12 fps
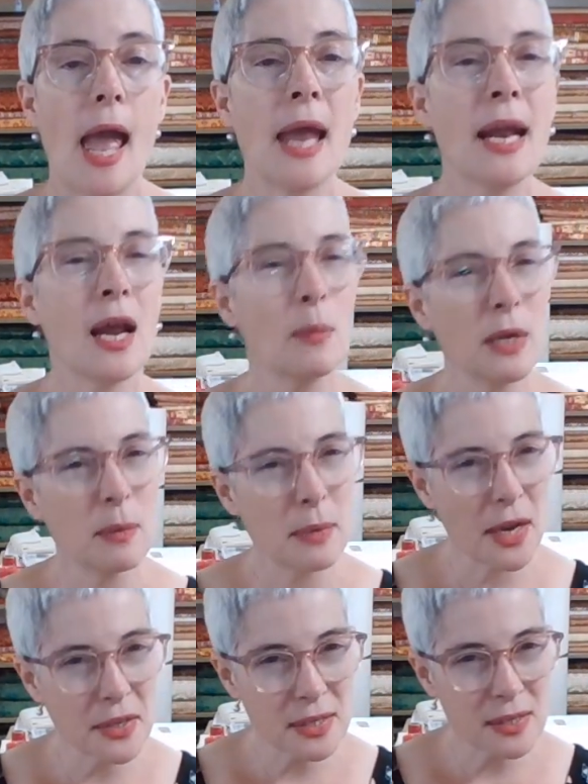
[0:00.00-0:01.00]
And how about anybody
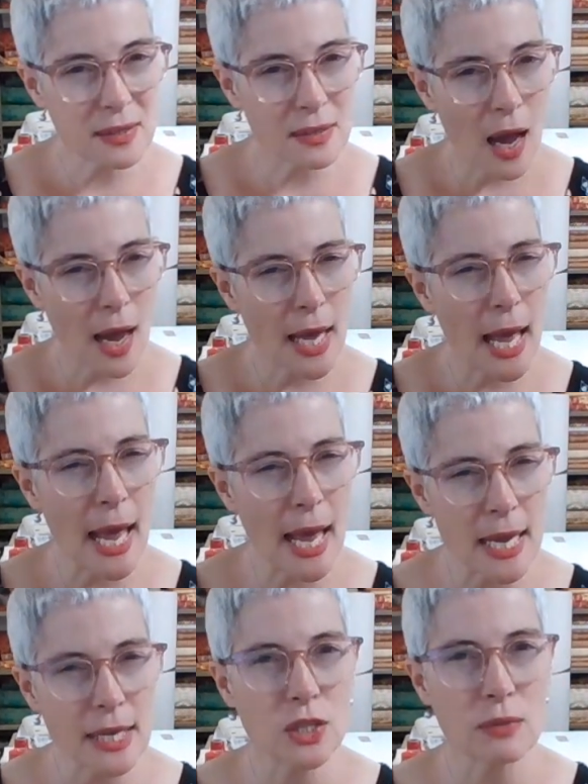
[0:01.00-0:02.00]
else? I
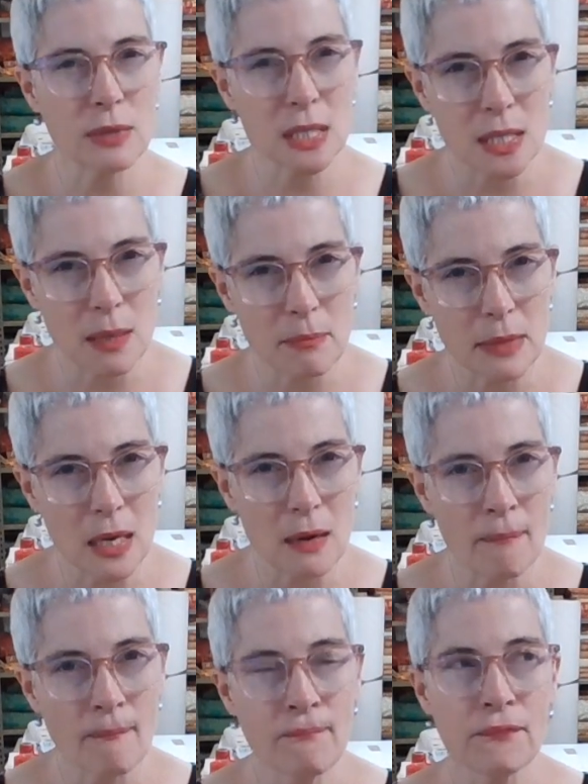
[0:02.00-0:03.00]
hate doing something